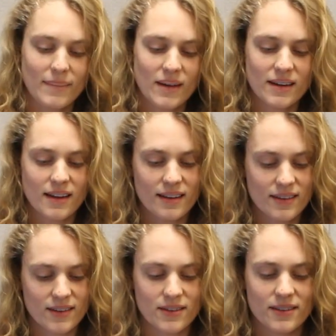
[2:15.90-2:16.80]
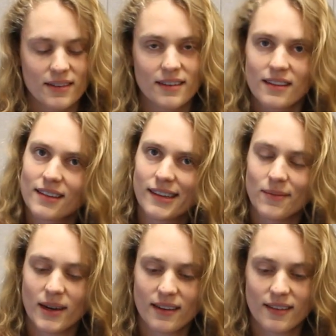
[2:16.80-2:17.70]
Alright guys, so these have
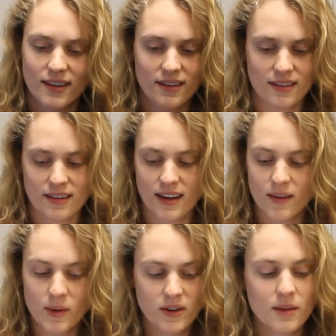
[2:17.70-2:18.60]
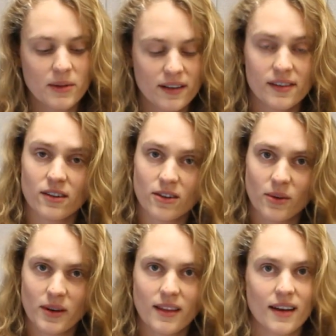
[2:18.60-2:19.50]
magnets here, and we took the plexi all the
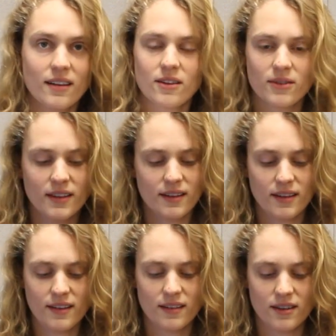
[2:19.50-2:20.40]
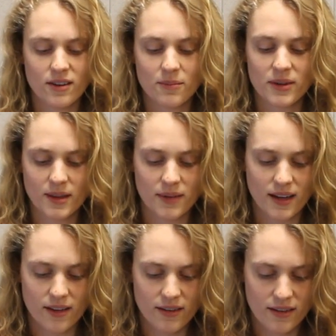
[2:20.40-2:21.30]
way to the end. The reason is you can put them
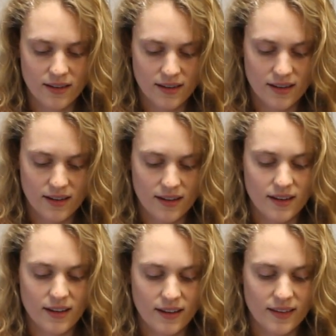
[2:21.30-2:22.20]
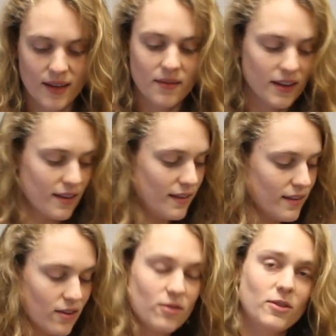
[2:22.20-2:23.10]
together, stand them like this, and
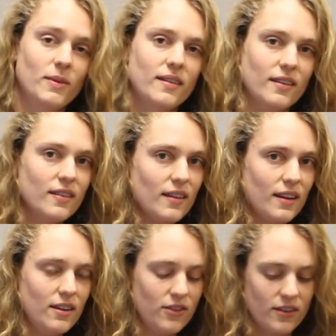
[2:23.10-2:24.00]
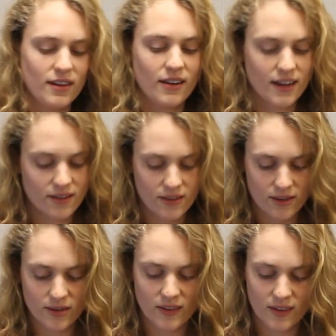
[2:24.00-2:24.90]
it almost makes a stage. Now, I don't use the
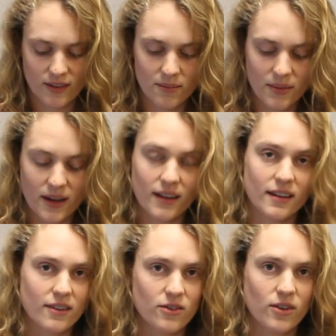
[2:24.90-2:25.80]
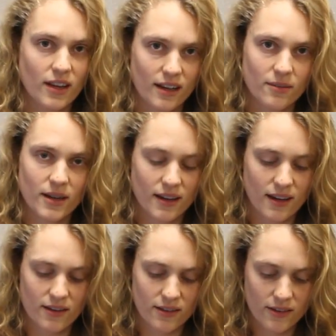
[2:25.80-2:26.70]
grid system, but I like to draw out my
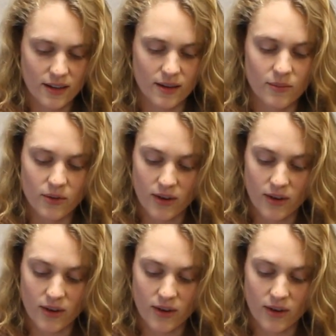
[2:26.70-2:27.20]
encounters for